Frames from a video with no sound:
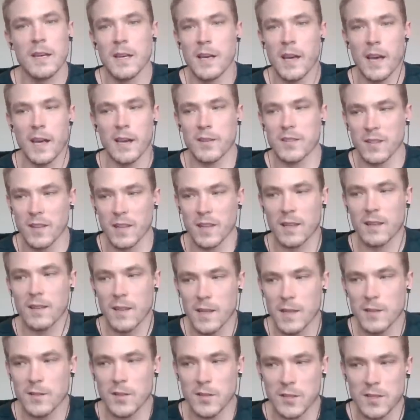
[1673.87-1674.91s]
and it's like
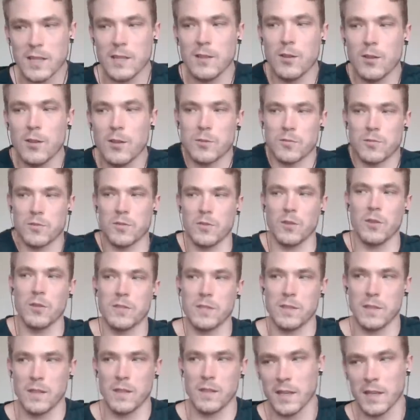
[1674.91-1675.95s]
to see those
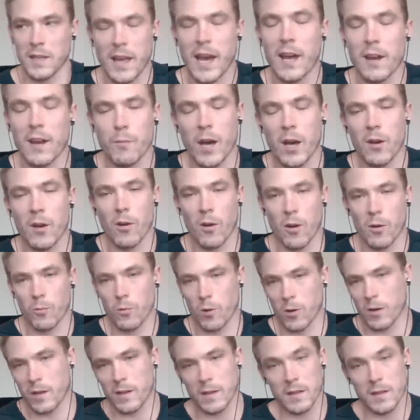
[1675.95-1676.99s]
results in like that amount of
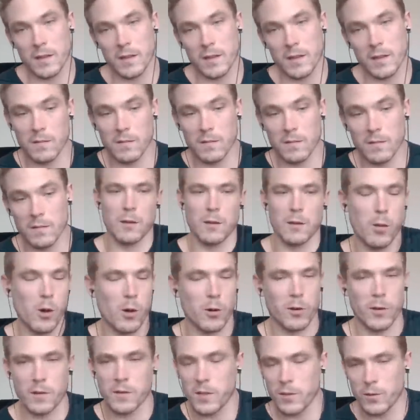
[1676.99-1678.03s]
hard work, and you see it in
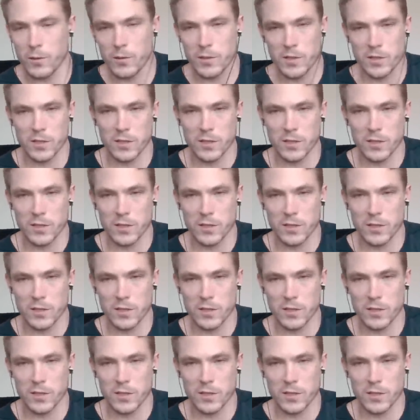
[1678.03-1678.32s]
poker too.